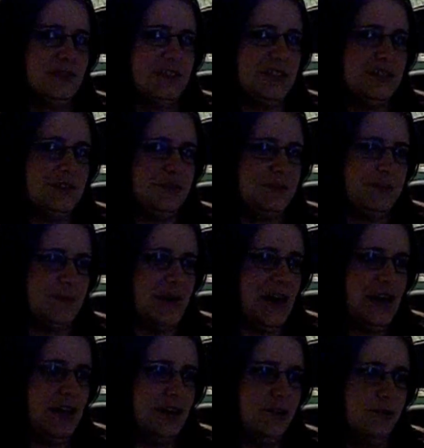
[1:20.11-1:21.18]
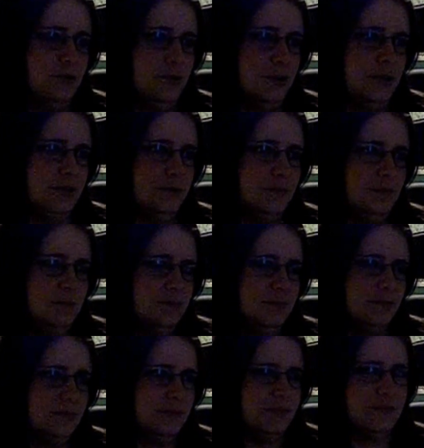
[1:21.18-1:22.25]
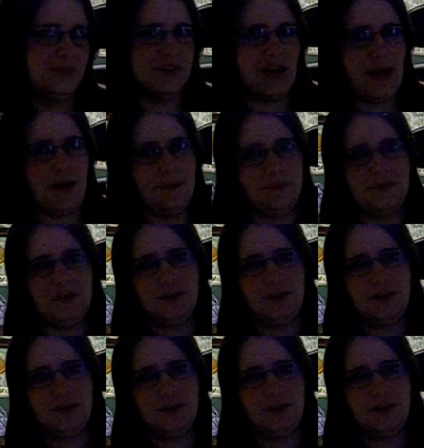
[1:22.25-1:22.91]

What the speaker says: smack or zap